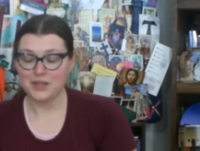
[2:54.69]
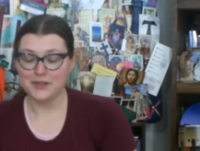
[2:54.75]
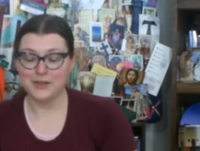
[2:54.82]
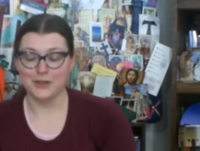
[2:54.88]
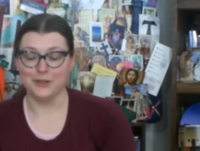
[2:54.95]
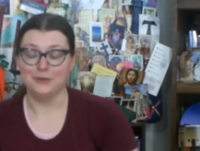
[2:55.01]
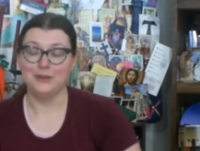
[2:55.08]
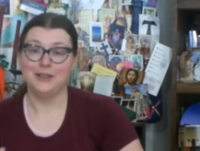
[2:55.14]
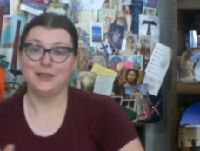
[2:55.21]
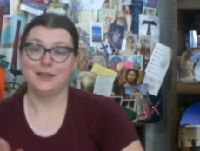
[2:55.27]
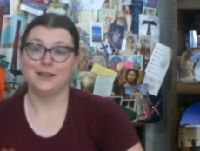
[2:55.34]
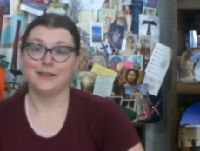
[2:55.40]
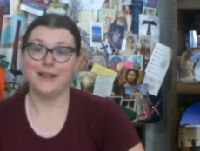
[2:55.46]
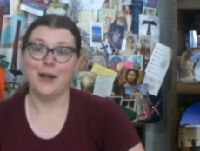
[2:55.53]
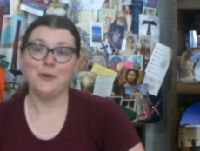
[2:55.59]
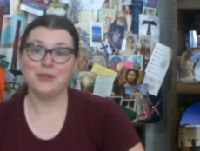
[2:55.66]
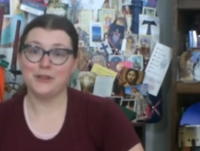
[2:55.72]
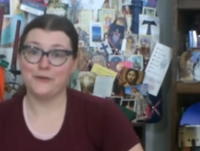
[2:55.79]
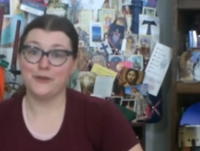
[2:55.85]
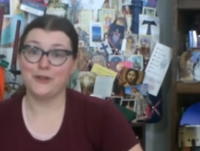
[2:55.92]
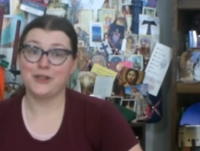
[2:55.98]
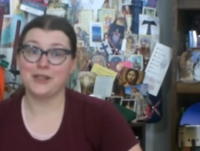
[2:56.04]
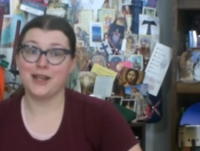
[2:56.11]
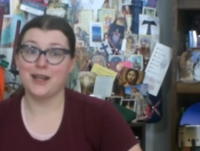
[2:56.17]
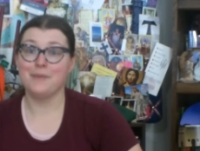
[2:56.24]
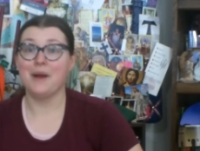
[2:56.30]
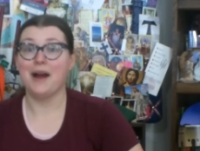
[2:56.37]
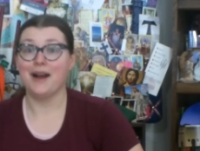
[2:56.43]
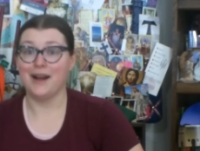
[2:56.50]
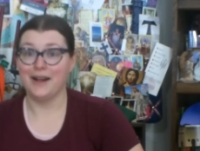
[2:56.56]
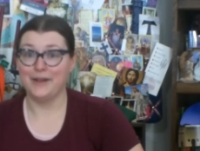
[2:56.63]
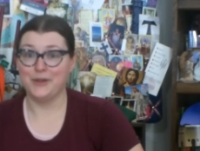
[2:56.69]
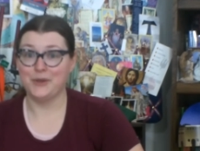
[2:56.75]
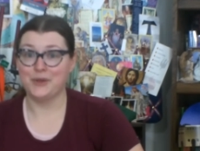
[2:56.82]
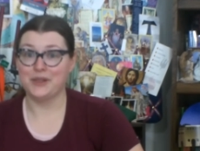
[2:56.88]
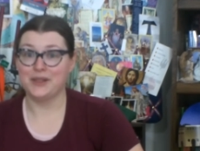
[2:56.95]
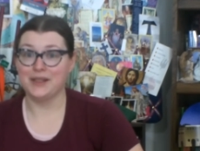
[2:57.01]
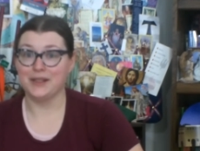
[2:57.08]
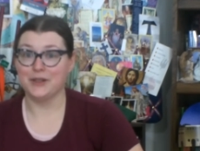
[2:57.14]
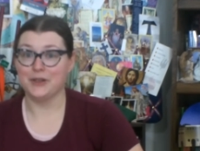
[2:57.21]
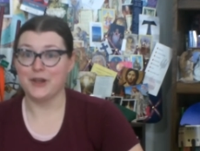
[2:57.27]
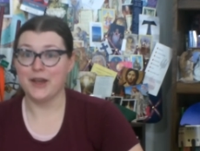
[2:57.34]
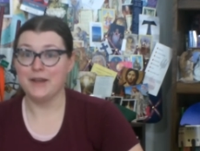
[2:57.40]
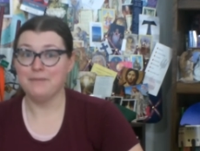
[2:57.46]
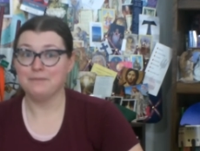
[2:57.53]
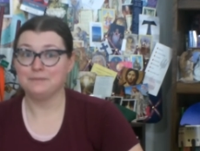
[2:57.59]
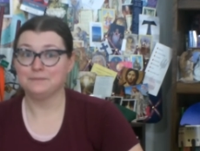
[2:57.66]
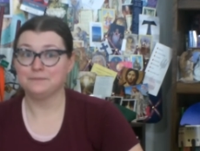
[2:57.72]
So that was the first time I used the internet.